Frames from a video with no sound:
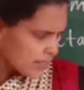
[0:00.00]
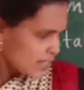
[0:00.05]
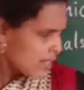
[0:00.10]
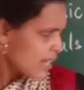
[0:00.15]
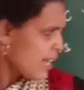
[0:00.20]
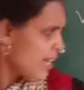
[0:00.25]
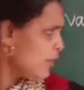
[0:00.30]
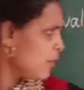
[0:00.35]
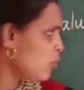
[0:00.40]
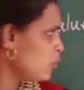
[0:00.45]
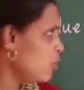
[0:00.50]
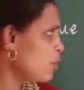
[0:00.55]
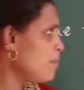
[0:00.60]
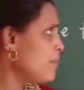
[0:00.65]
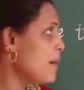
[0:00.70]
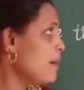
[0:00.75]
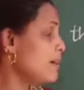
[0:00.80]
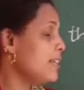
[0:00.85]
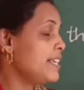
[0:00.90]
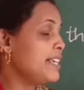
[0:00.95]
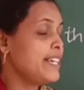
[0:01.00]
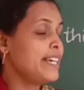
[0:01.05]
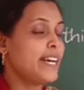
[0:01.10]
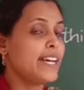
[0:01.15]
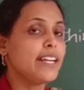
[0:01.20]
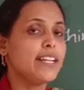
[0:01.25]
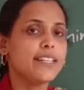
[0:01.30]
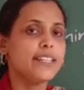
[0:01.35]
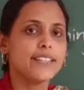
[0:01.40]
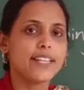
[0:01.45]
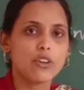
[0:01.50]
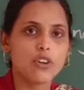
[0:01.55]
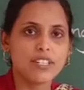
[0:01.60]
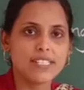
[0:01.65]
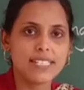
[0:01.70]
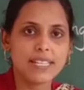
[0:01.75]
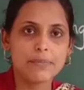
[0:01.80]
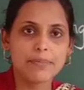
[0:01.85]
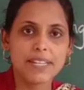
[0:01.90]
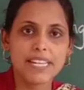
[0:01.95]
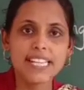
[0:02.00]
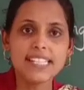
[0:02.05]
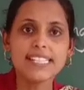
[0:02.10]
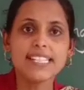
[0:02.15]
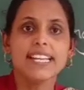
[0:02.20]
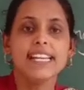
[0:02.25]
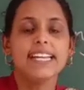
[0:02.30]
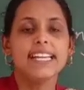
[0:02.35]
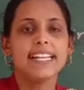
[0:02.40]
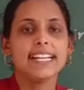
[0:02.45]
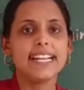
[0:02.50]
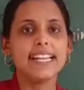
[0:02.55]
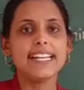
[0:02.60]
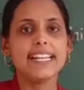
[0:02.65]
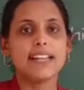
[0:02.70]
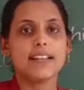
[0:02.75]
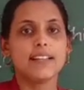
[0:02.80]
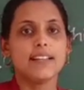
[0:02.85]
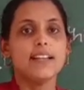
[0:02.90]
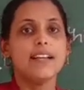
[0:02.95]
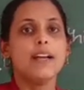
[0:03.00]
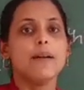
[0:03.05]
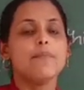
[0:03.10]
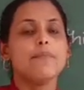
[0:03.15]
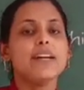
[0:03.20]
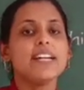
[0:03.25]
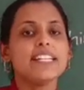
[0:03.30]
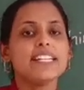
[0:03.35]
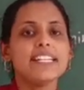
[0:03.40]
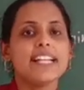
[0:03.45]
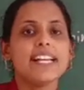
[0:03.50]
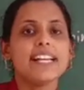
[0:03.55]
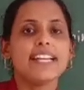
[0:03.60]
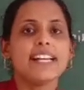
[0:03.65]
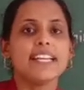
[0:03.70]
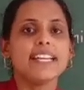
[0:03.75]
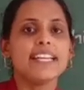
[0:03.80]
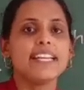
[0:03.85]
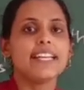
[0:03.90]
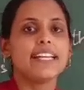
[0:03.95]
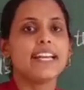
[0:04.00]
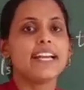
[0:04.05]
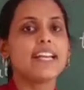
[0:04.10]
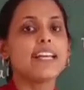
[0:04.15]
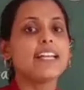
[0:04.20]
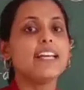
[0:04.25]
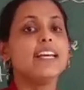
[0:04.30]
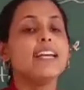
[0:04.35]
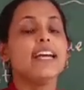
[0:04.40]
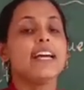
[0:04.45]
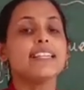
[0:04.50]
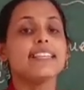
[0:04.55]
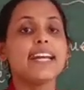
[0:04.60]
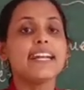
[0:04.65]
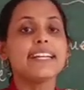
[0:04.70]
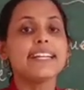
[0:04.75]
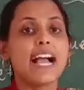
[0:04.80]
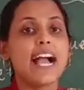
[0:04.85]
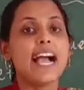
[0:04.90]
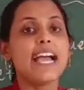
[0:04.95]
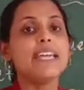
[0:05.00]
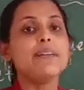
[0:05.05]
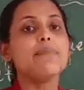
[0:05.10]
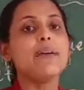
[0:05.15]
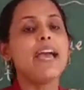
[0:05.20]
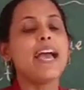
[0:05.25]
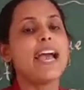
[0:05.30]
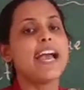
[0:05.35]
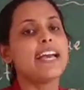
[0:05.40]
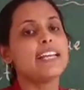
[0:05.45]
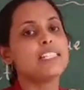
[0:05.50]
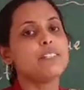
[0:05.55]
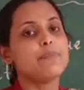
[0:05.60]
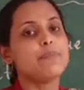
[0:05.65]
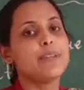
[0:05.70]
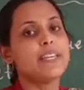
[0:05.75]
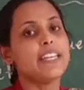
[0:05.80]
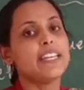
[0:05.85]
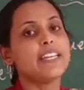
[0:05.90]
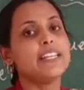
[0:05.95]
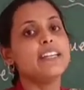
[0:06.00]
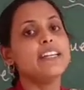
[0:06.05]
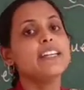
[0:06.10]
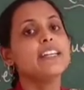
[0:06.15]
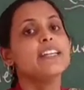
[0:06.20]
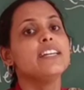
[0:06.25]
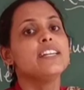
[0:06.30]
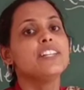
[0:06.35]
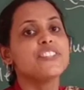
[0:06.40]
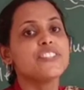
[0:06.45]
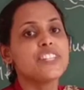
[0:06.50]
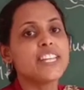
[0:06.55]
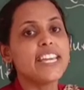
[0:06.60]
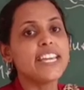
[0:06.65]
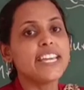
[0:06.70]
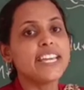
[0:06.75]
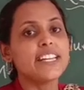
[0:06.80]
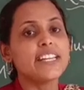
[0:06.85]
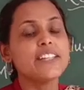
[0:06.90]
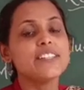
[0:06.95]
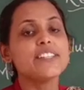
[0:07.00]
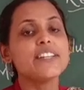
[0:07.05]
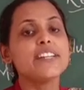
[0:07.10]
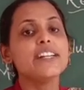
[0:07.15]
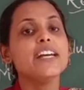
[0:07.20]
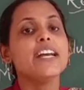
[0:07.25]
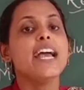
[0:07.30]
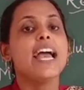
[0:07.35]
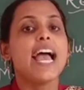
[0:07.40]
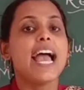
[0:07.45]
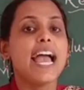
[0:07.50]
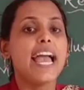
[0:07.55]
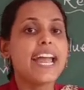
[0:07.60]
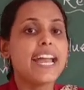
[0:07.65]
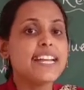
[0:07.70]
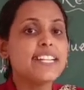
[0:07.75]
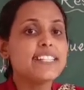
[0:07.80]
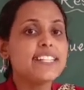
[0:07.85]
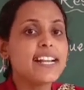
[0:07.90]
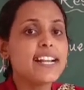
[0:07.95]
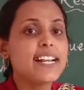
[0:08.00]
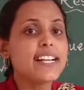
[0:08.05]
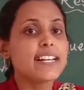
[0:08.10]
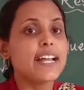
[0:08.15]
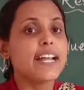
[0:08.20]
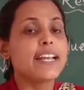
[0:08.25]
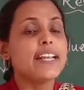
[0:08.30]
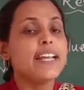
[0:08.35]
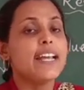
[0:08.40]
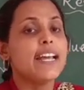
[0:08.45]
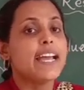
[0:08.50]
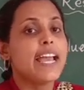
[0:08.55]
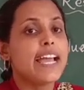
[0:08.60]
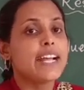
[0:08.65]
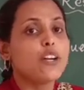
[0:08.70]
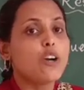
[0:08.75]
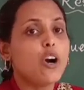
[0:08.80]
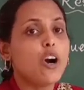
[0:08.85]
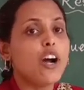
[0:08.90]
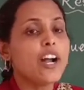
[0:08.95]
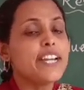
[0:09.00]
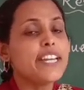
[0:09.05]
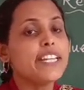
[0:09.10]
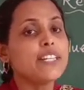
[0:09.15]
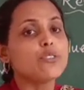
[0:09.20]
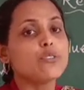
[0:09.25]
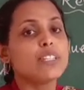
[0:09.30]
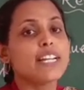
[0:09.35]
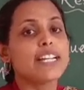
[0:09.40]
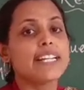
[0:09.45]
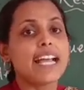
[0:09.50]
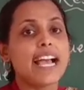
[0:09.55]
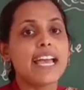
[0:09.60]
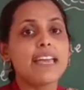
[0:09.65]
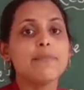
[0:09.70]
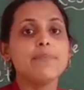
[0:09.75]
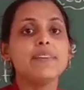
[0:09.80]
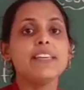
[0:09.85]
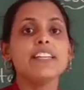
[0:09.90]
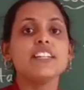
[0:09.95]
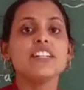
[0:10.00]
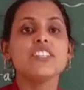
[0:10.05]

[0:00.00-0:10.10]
I hope here the concept is clear. But children, here the time has been changed, and children, according to the timings